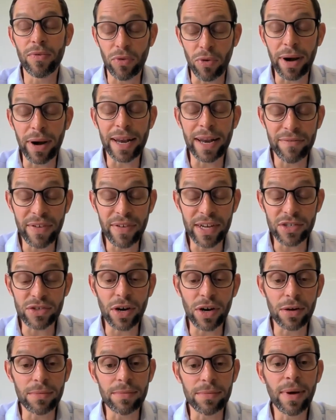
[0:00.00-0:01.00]
for an in
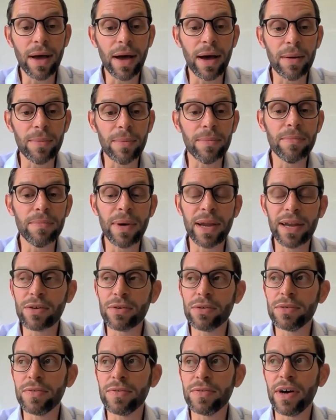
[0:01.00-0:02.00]
vitro
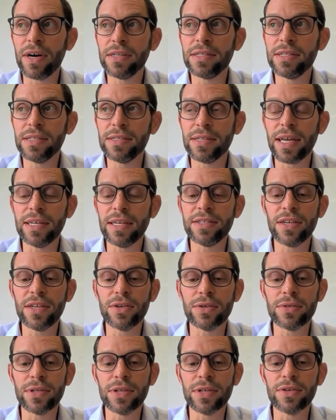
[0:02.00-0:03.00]
medical device is that
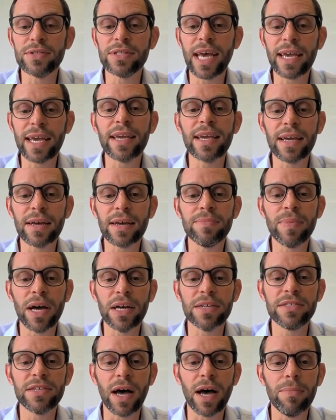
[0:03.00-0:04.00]
you're taking
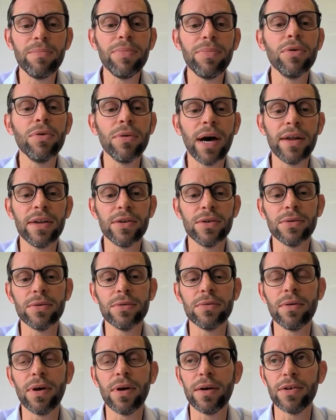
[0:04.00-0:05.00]
a sample and
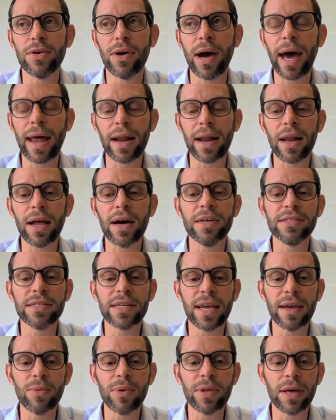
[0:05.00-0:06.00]
you're
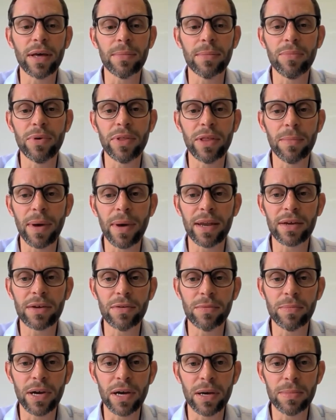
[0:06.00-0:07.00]
analysing it with a
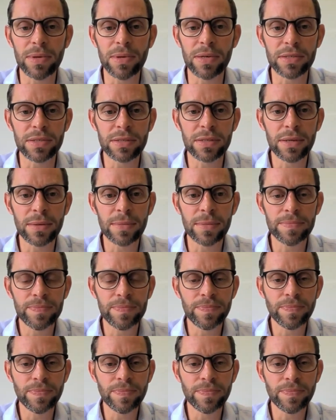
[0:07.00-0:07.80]
medical purpose.